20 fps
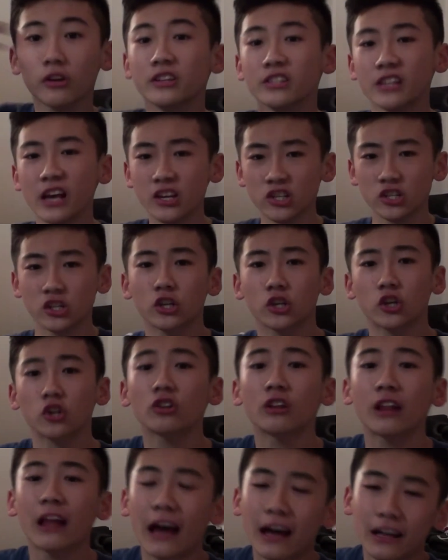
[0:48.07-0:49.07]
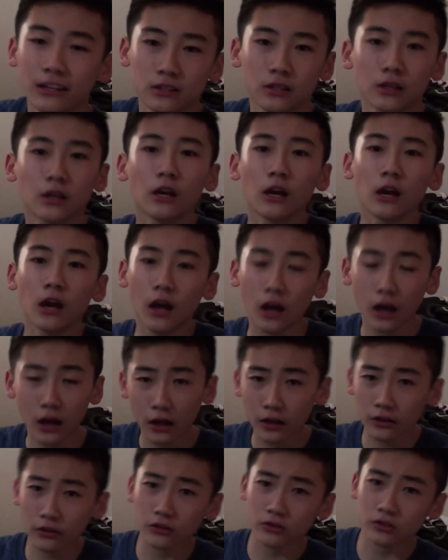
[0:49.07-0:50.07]
he's actually a good lad
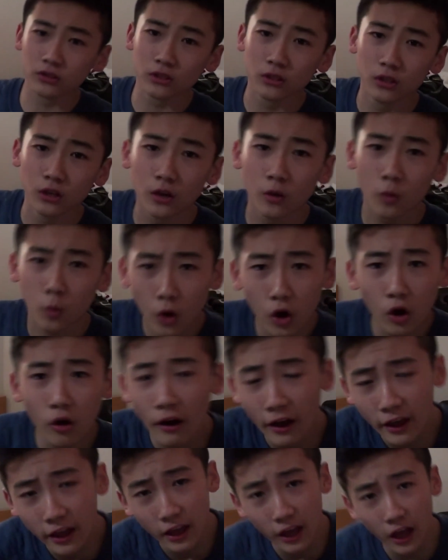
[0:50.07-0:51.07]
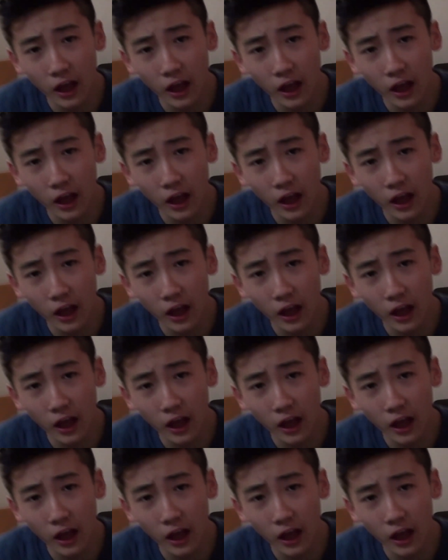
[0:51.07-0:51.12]
and well, I,